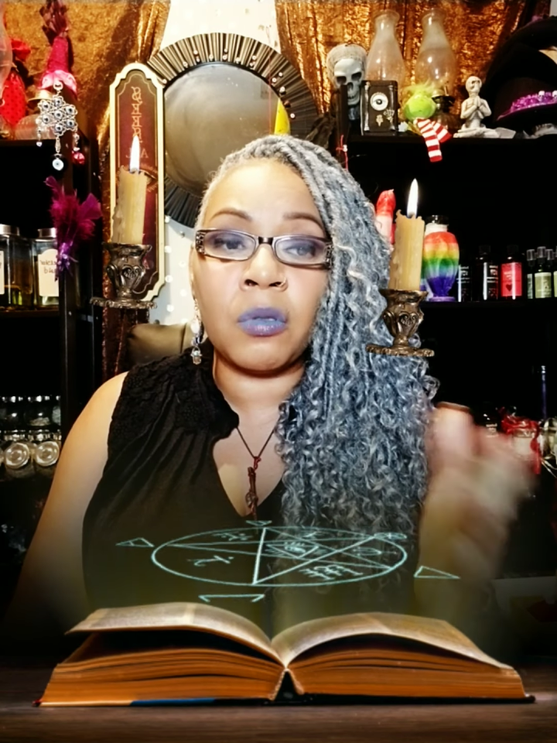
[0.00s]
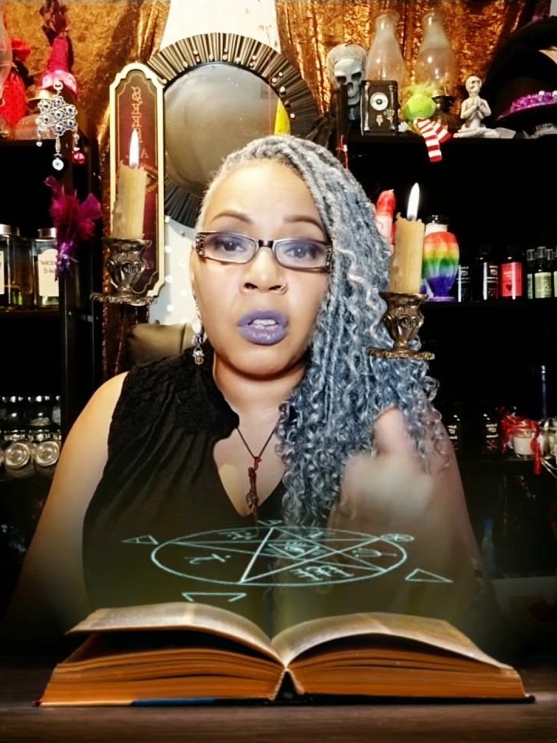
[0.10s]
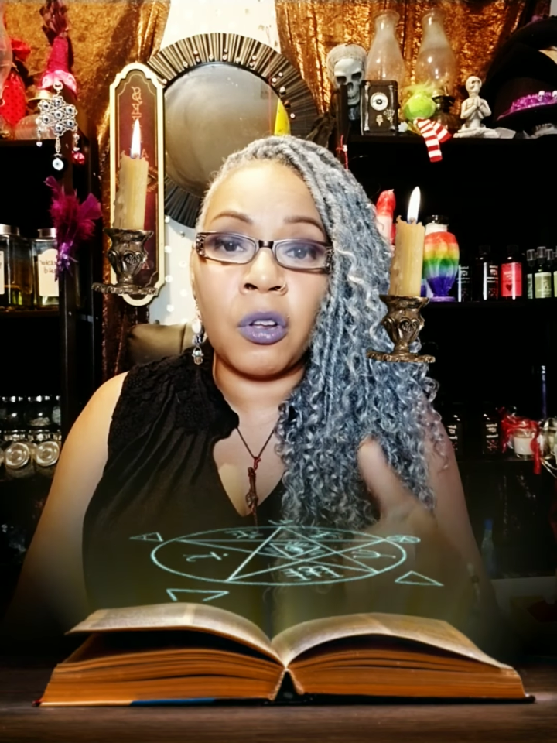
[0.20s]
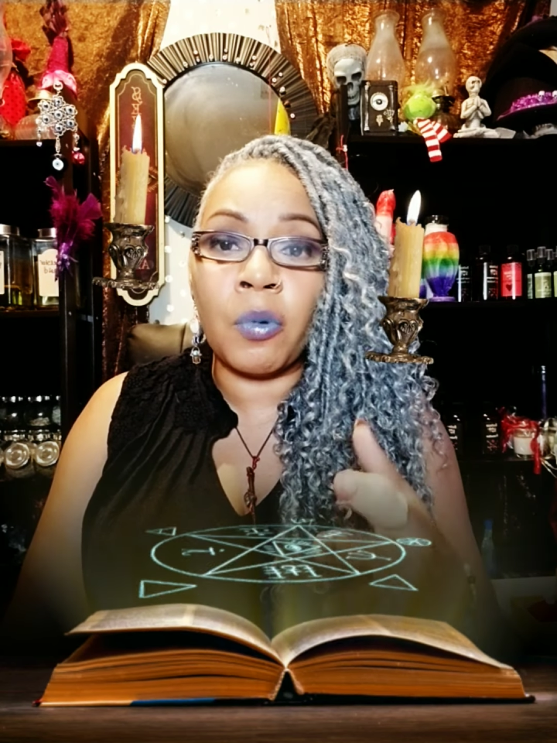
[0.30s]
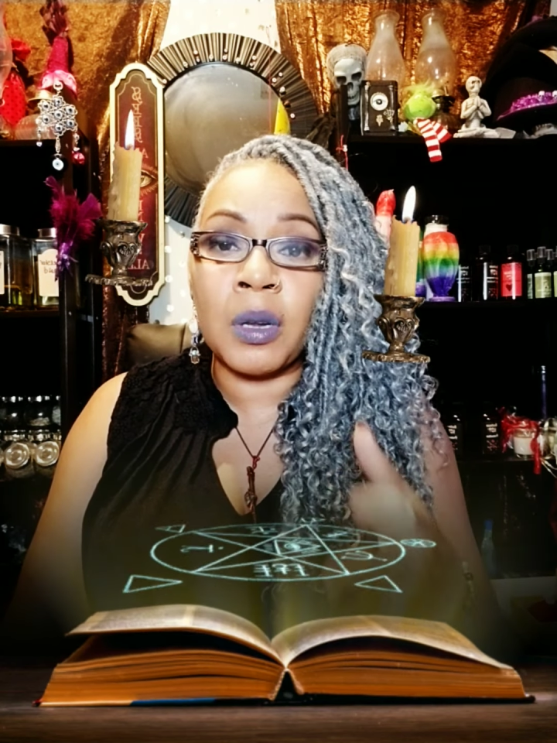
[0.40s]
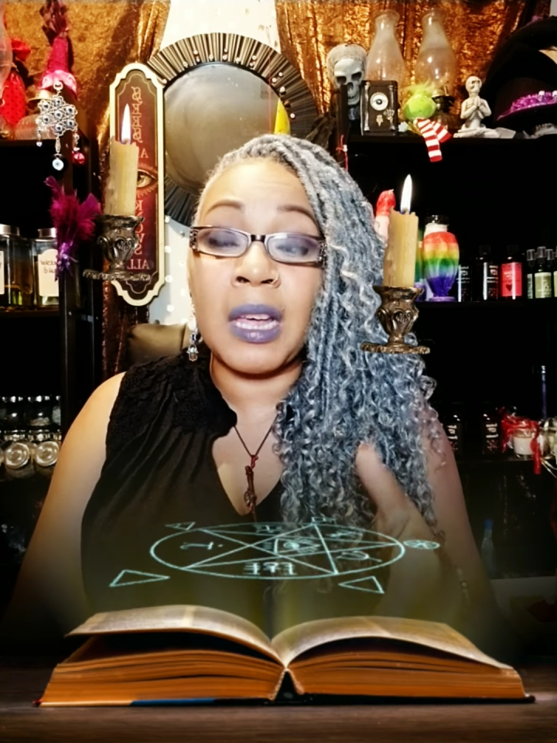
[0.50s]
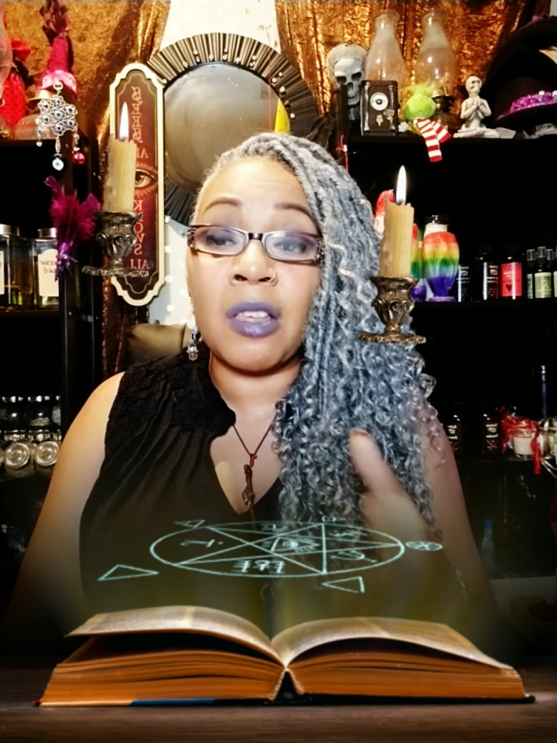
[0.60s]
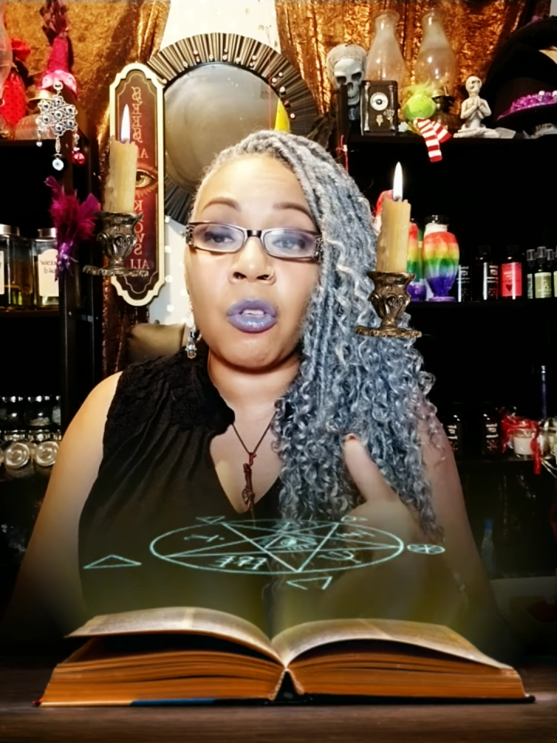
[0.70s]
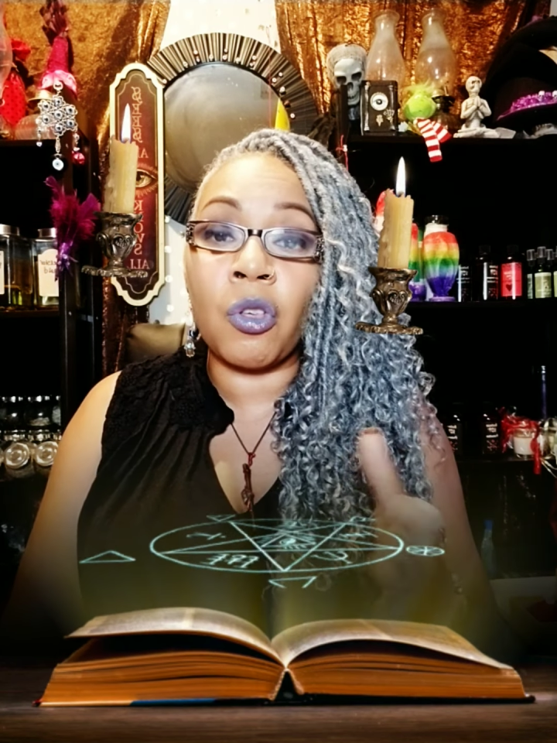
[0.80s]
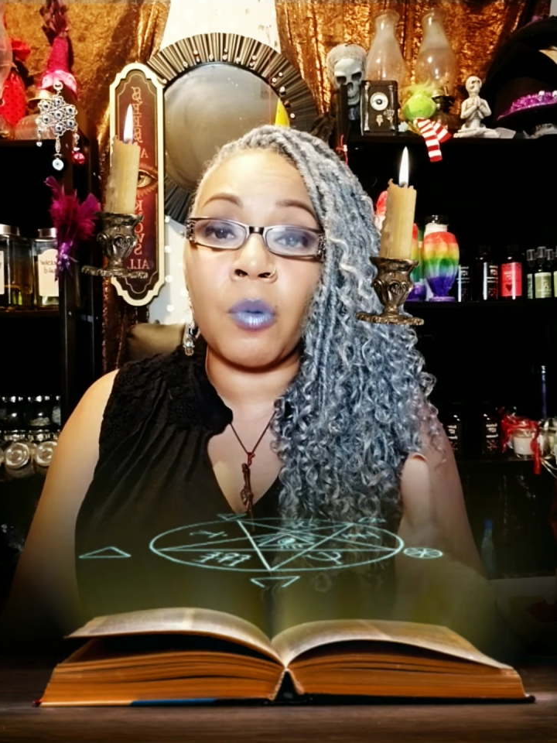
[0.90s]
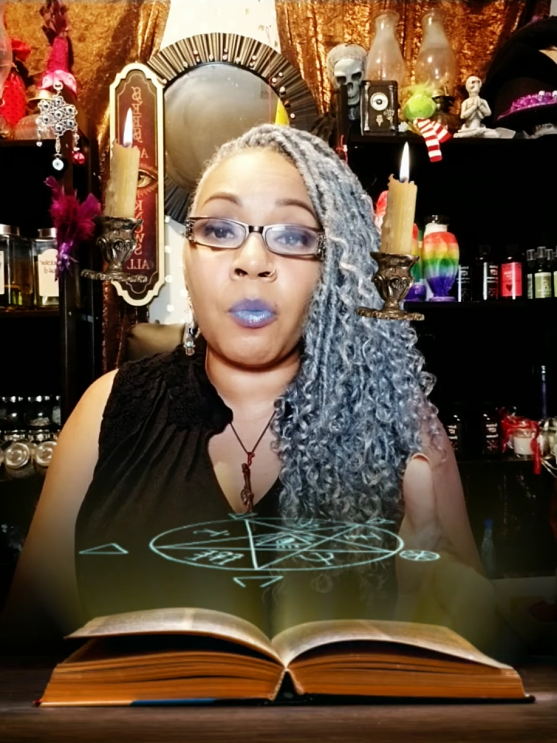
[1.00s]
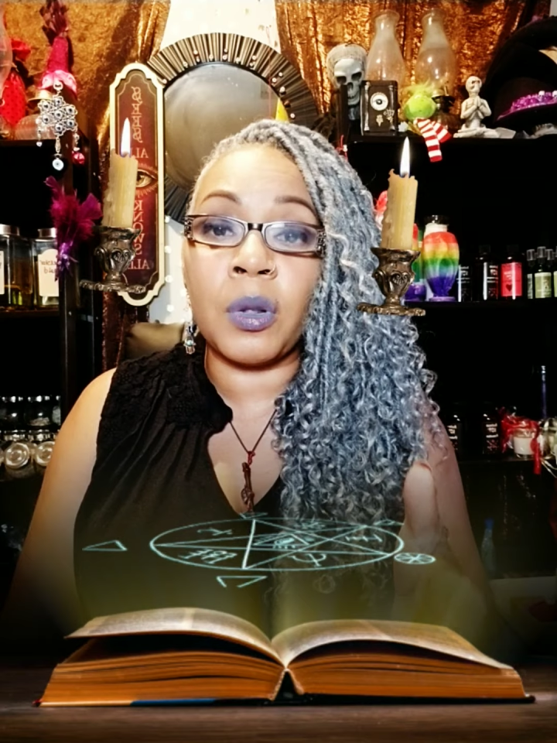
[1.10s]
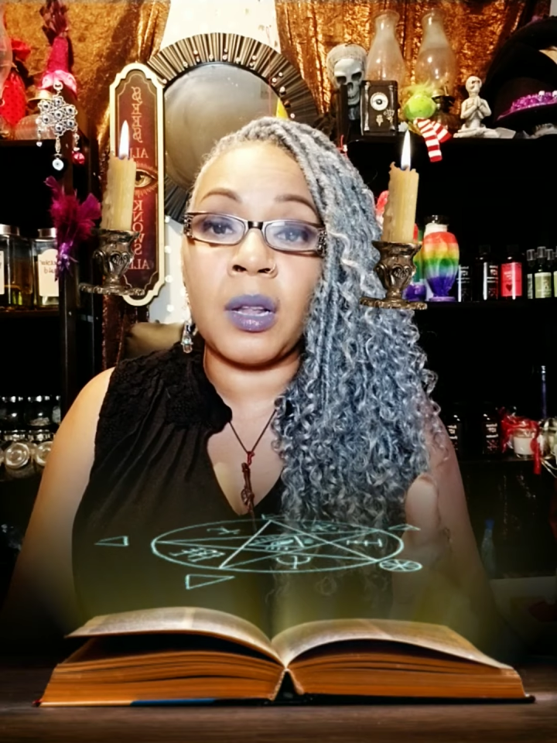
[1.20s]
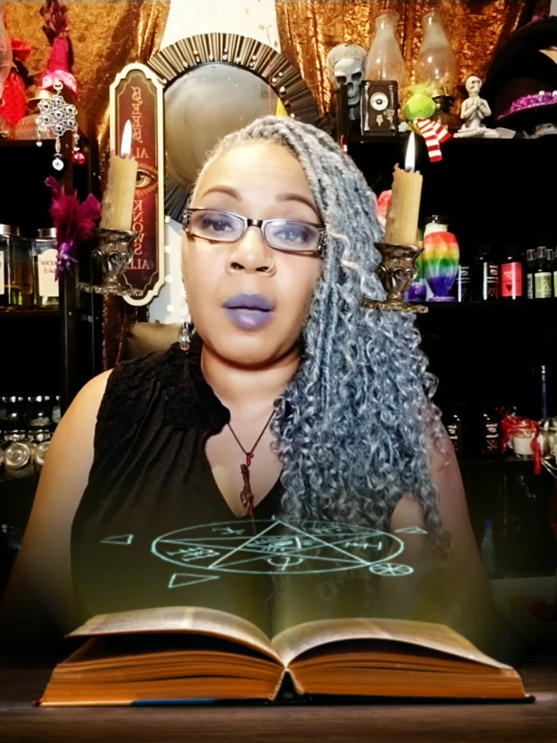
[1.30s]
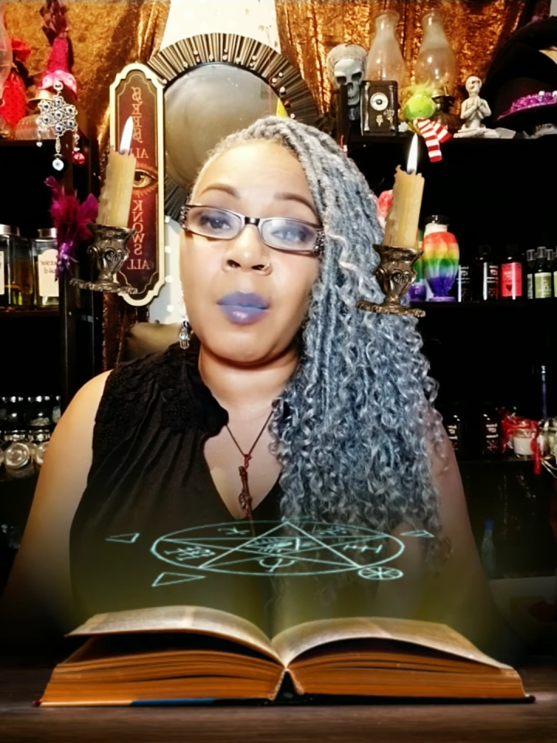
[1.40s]
to your relationship
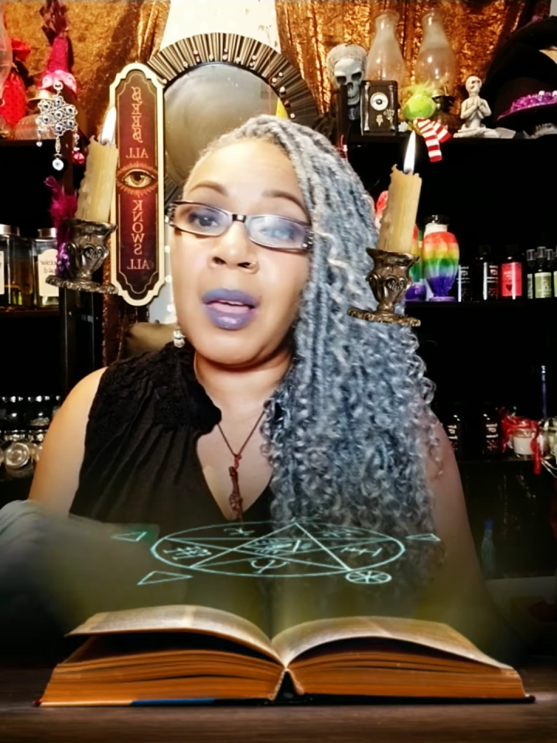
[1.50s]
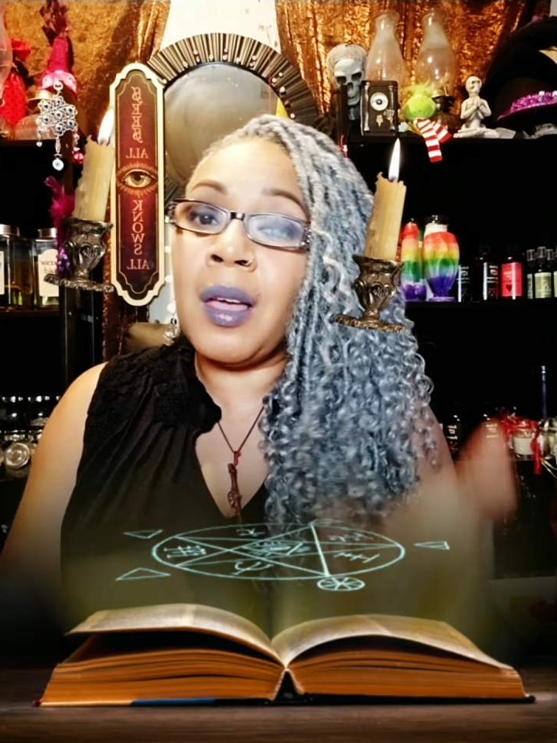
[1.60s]
with them.